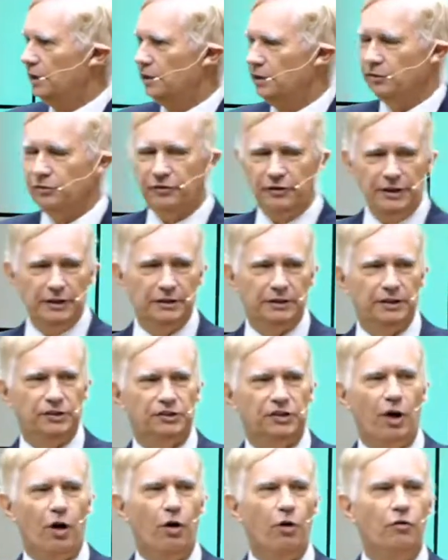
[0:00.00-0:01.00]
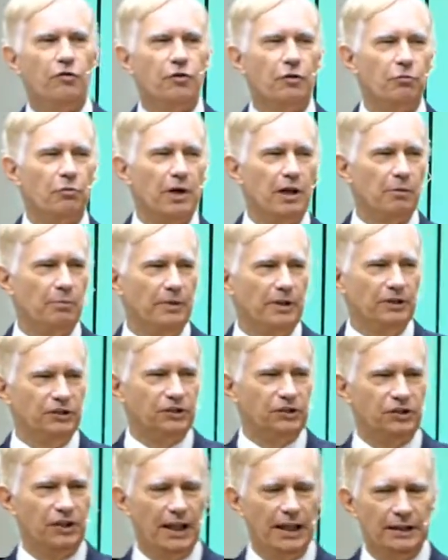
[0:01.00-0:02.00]
you feel this overwhelming
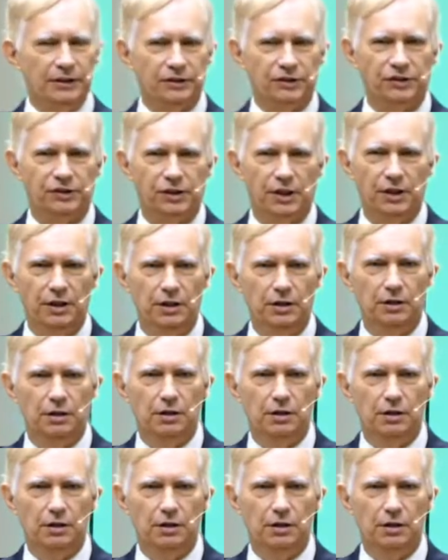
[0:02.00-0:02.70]
sense